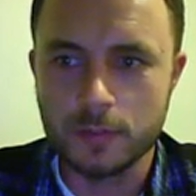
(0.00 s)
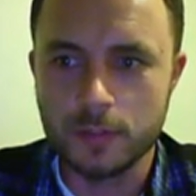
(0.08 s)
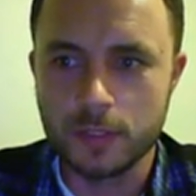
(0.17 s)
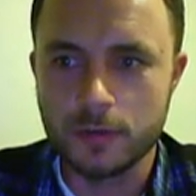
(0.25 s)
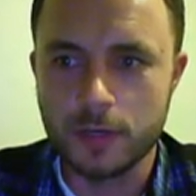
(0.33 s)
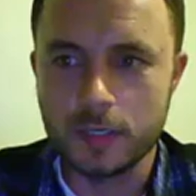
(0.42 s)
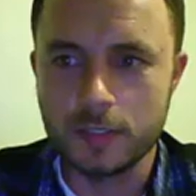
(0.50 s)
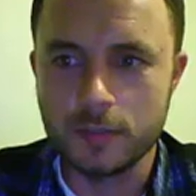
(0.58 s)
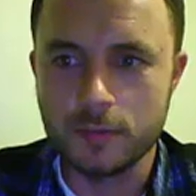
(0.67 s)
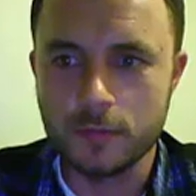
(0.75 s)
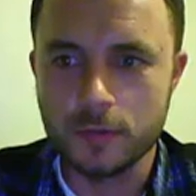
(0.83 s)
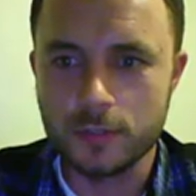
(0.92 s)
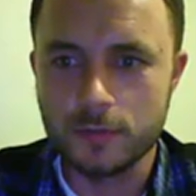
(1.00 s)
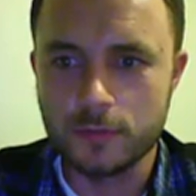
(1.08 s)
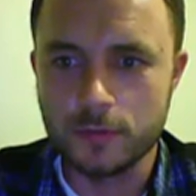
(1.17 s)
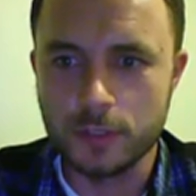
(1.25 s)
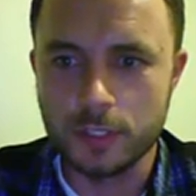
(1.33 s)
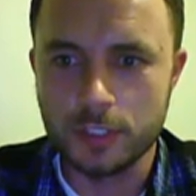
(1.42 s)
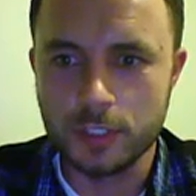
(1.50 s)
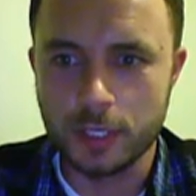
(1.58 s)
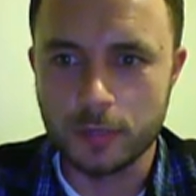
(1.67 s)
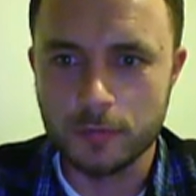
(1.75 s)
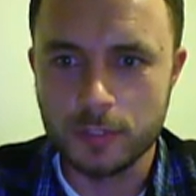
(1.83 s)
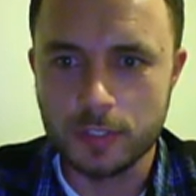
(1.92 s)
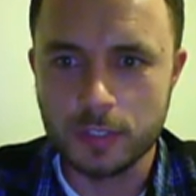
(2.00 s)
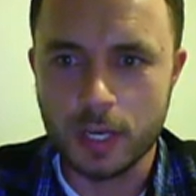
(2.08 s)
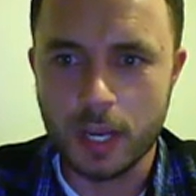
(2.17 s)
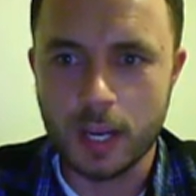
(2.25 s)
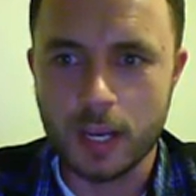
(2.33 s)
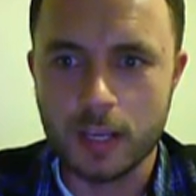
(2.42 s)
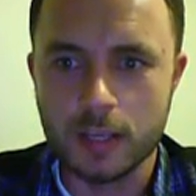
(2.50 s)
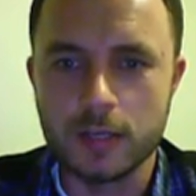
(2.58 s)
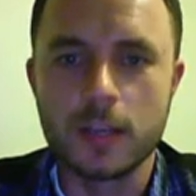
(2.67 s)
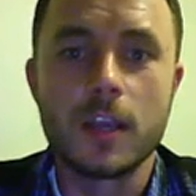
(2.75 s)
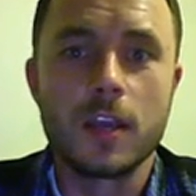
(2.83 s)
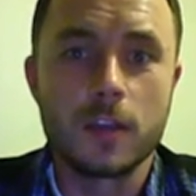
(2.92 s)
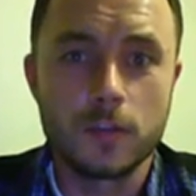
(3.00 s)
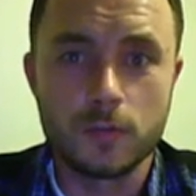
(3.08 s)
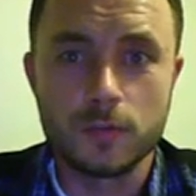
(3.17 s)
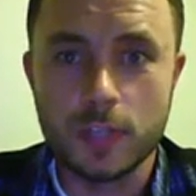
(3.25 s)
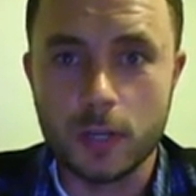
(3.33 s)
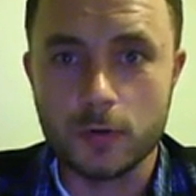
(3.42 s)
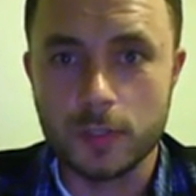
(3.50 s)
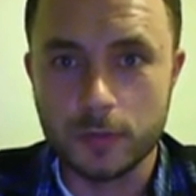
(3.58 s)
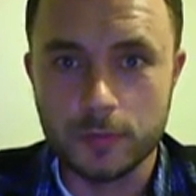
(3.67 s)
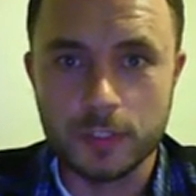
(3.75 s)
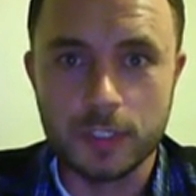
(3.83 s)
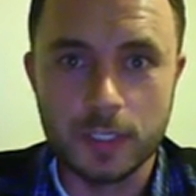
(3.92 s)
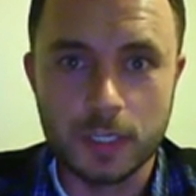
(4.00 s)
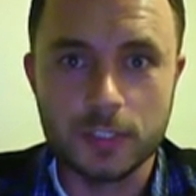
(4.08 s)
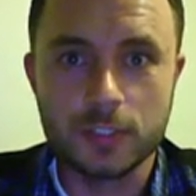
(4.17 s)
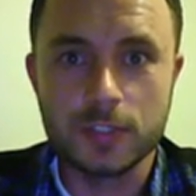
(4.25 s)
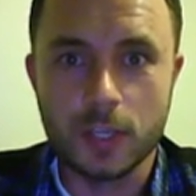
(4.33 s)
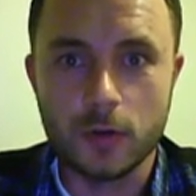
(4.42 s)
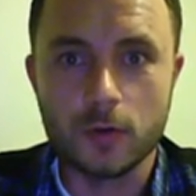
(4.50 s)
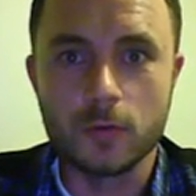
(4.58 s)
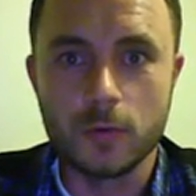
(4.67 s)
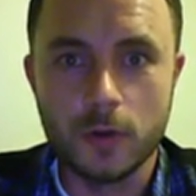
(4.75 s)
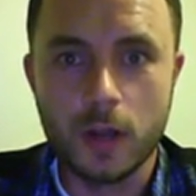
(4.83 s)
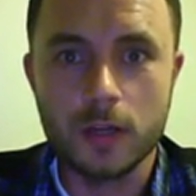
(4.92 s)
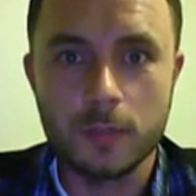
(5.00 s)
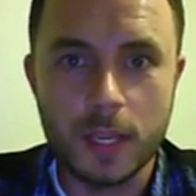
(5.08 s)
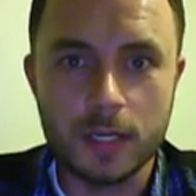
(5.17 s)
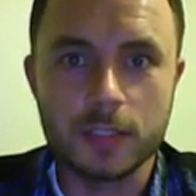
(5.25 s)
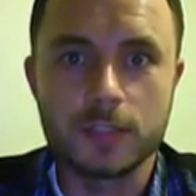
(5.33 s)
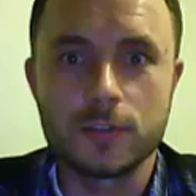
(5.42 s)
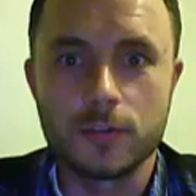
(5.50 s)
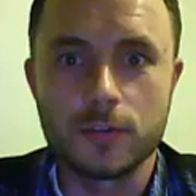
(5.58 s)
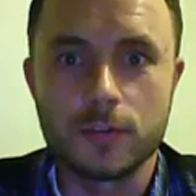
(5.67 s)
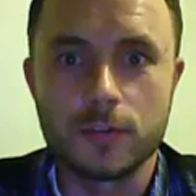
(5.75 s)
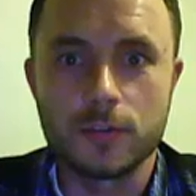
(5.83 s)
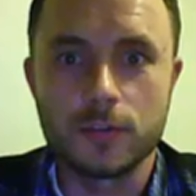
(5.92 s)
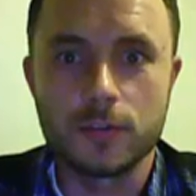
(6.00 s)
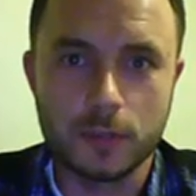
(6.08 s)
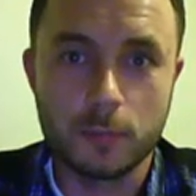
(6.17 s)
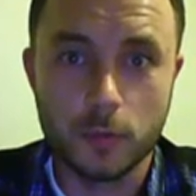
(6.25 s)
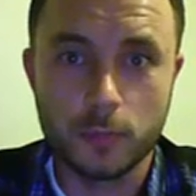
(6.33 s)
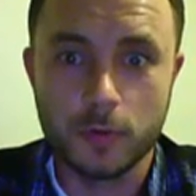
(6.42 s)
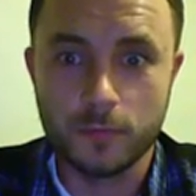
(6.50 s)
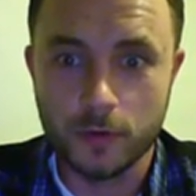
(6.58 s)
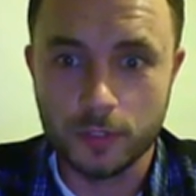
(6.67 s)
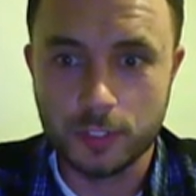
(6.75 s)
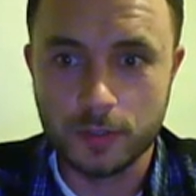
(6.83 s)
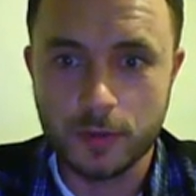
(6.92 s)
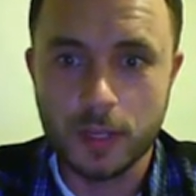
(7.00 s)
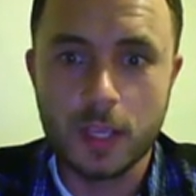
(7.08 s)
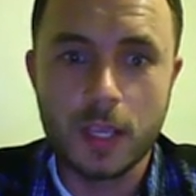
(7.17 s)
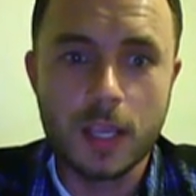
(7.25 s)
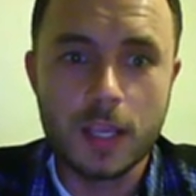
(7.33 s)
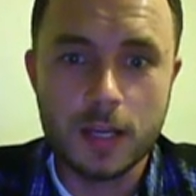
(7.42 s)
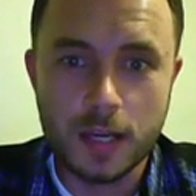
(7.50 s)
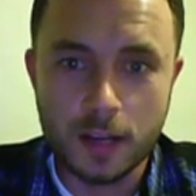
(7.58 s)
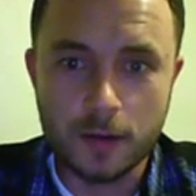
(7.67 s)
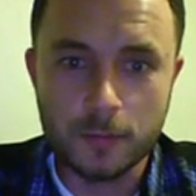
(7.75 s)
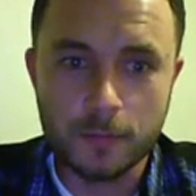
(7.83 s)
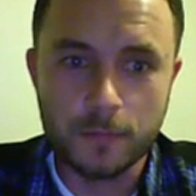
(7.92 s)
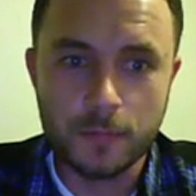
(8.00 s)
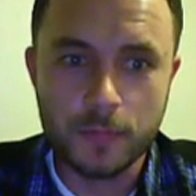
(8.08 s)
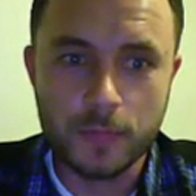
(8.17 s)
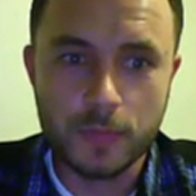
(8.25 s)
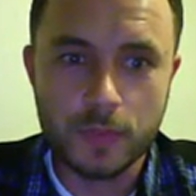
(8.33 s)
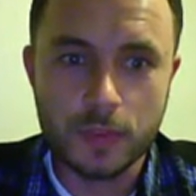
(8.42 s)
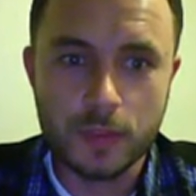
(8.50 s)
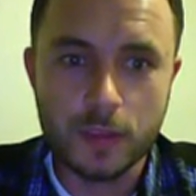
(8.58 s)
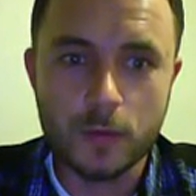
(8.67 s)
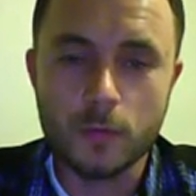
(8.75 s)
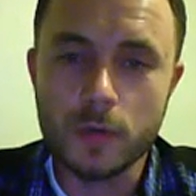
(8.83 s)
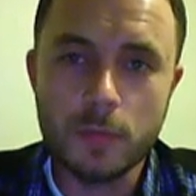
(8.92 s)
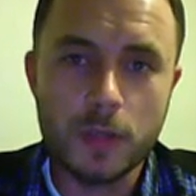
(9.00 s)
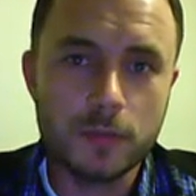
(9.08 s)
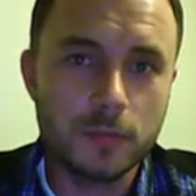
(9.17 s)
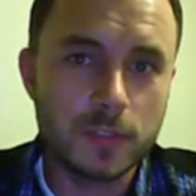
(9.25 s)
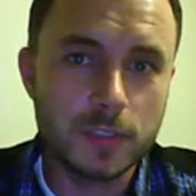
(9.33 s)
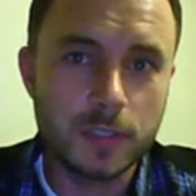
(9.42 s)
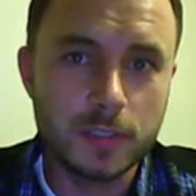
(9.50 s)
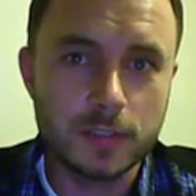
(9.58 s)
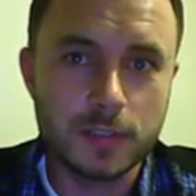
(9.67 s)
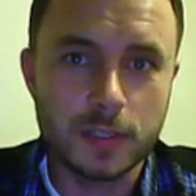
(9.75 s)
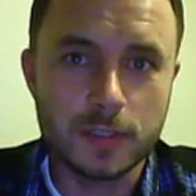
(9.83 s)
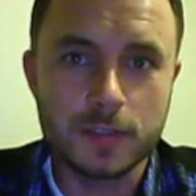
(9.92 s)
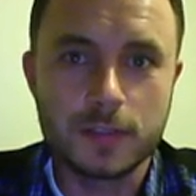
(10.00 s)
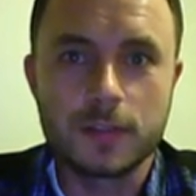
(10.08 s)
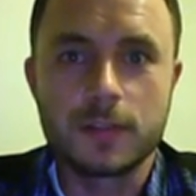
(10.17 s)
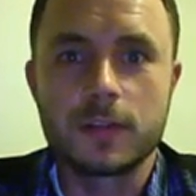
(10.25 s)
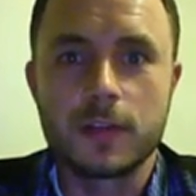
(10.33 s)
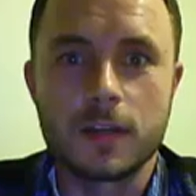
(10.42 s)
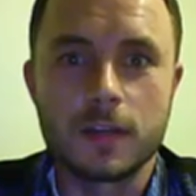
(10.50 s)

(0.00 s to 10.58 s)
We'll simply create a new version for each language, and through Sitecore language detection, Sitecore will automatically serve the appropriate version. Now, what about the miscellaneous text?